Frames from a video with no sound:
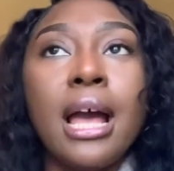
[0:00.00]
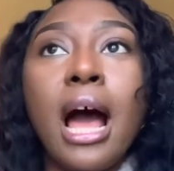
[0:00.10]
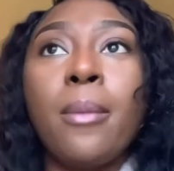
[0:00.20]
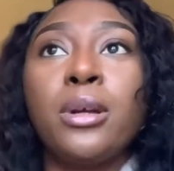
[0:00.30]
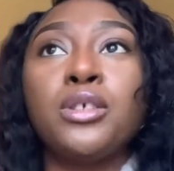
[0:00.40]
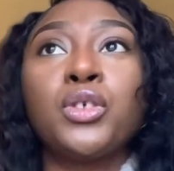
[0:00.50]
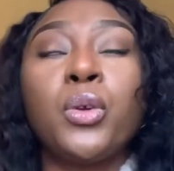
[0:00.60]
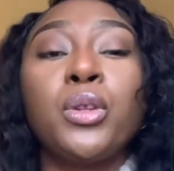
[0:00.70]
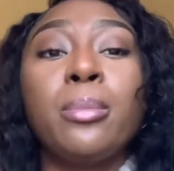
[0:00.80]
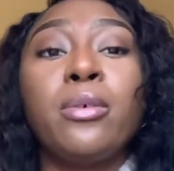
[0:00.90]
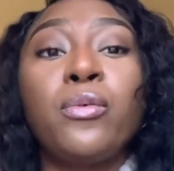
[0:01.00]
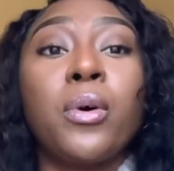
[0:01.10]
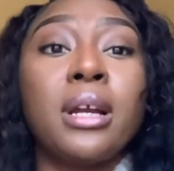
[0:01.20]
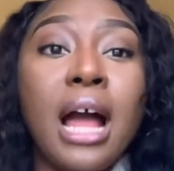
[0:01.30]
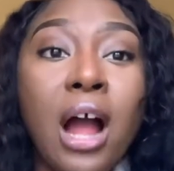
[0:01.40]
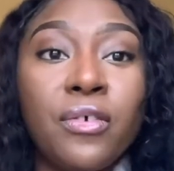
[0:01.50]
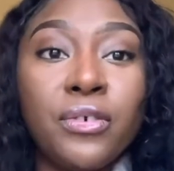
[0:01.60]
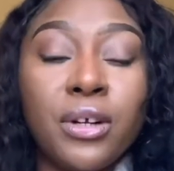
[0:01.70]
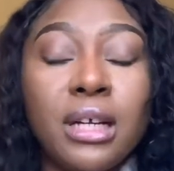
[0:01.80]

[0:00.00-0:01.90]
I'm going to show you the before and after.